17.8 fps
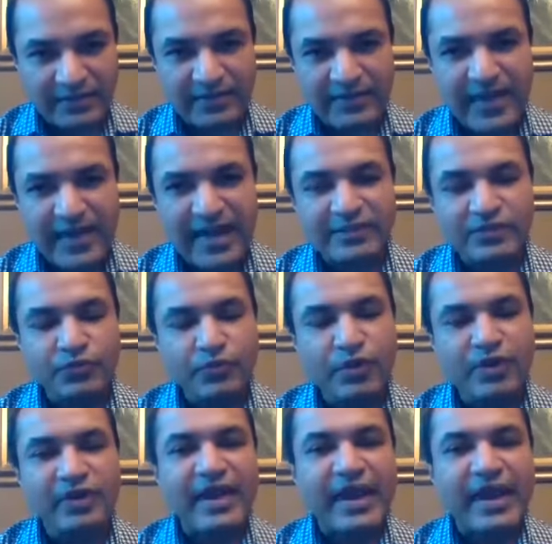and that's
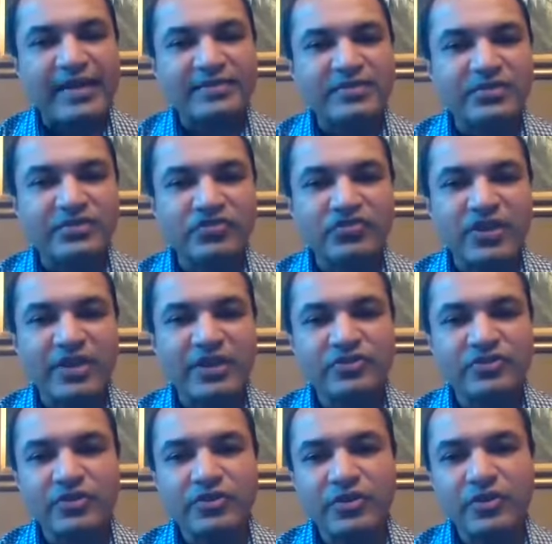where gas
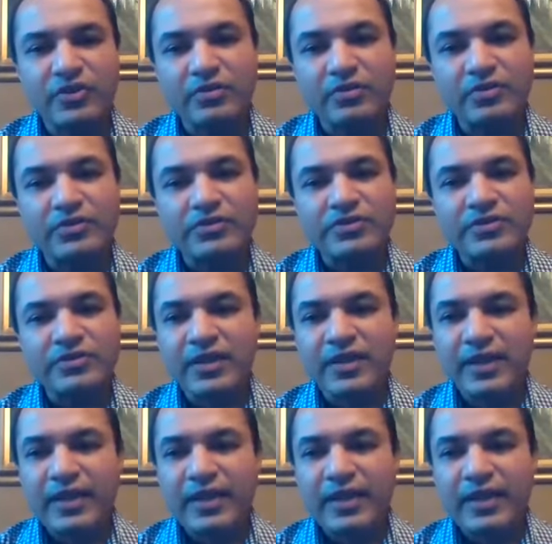exchange occurs,